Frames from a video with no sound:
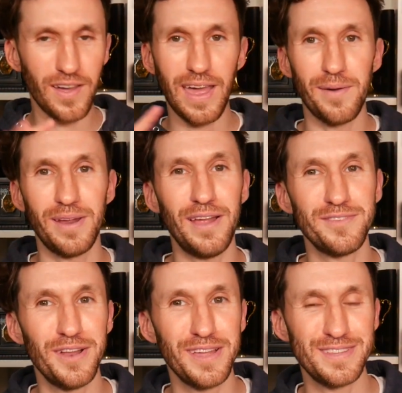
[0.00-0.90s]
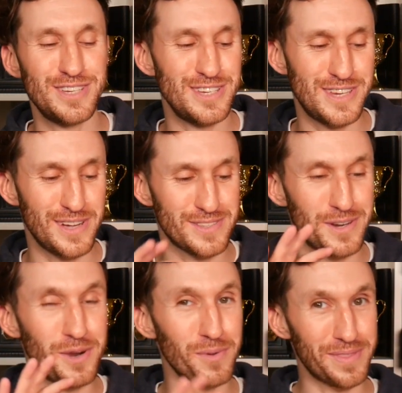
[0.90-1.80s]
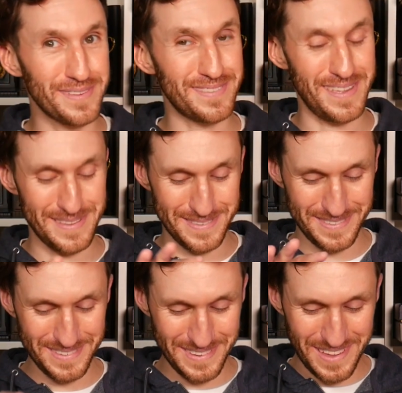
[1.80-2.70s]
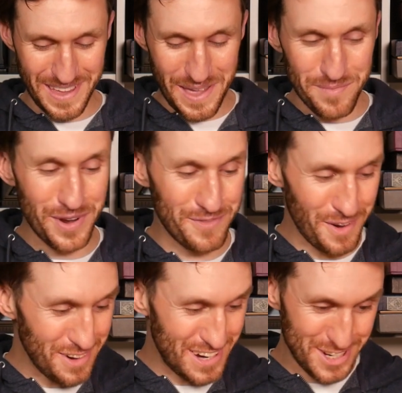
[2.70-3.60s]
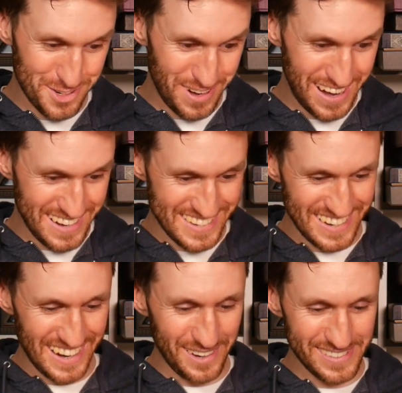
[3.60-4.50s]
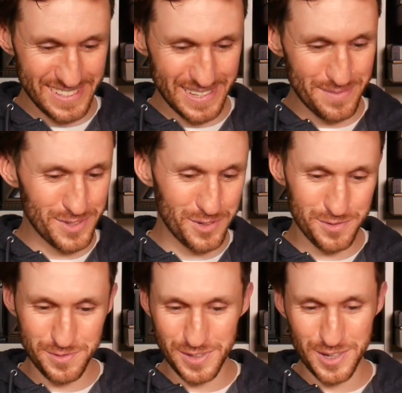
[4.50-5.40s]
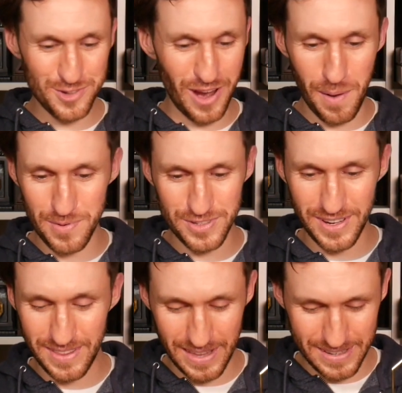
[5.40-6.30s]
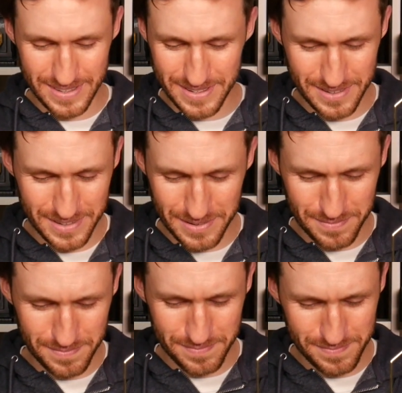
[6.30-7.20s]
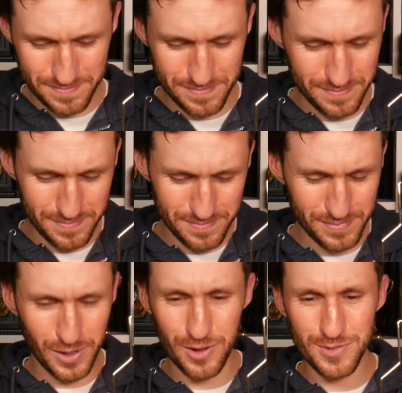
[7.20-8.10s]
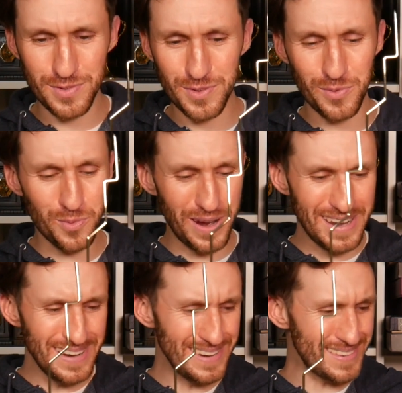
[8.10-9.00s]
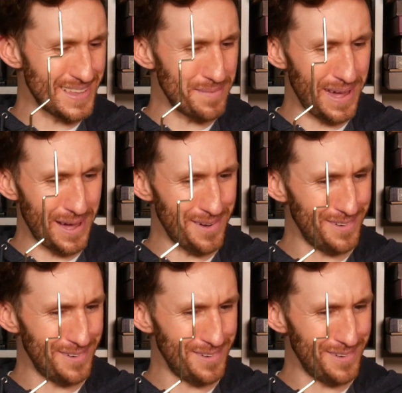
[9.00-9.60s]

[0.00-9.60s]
Okay, I'm gonna have to look at the cheat sheet because I don't know what this is. But I'm very intrigued. It looks like some sort of contraption that goes with the wind somehow?